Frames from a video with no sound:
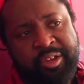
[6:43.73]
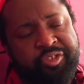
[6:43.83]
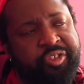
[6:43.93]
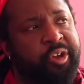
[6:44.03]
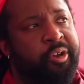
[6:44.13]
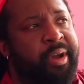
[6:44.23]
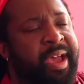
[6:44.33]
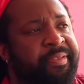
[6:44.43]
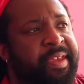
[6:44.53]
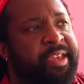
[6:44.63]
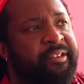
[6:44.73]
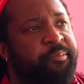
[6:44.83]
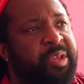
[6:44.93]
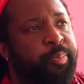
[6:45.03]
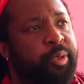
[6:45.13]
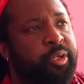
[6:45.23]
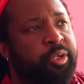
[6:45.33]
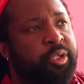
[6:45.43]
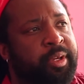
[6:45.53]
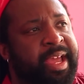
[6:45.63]
So I think if
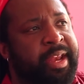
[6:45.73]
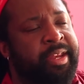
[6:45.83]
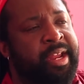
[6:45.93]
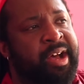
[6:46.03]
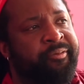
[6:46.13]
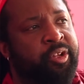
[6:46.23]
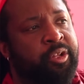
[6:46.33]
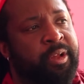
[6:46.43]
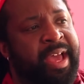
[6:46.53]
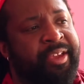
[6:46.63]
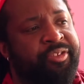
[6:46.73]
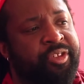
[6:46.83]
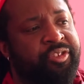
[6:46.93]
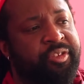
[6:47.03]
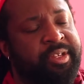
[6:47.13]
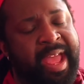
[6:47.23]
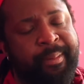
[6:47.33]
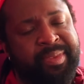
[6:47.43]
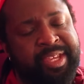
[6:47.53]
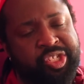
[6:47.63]
people look at the novel as this
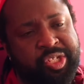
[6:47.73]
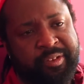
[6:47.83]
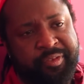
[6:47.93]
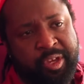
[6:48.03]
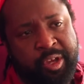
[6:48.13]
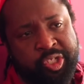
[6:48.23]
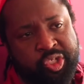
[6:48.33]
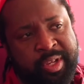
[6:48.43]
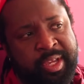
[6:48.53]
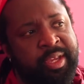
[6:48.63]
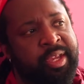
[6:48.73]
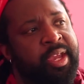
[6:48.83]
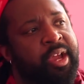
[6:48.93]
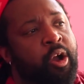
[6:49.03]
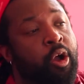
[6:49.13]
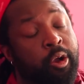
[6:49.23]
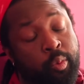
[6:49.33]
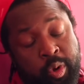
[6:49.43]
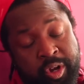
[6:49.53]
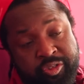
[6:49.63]
damnation of the country, or
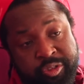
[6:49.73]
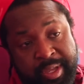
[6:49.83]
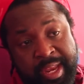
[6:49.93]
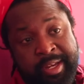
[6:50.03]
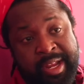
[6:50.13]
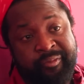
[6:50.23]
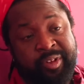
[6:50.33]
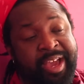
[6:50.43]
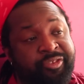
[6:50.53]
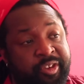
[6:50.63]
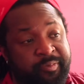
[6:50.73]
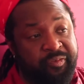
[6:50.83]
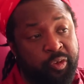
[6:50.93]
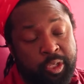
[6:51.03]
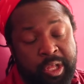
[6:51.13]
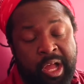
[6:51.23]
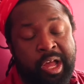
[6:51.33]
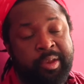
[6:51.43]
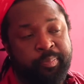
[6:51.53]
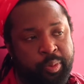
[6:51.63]
worse, look at the novel as a
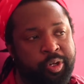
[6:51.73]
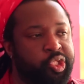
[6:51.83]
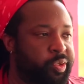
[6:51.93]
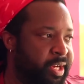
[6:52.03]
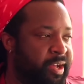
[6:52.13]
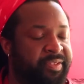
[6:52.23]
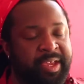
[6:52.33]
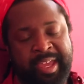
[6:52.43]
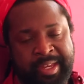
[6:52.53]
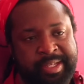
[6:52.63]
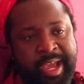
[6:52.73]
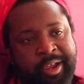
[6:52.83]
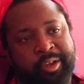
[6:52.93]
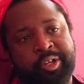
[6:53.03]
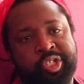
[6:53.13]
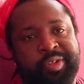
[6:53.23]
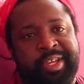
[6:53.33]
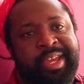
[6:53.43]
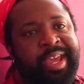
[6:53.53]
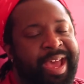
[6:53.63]
full-on portrait of the entire country,
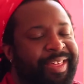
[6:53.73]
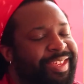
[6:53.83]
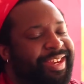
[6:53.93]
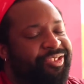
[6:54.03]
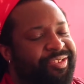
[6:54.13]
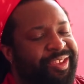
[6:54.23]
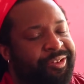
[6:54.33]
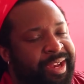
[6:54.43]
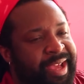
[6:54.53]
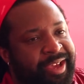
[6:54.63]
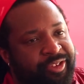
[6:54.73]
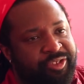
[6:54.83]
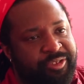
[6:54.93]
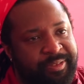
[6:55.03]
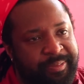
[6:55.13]
I think that's their loss.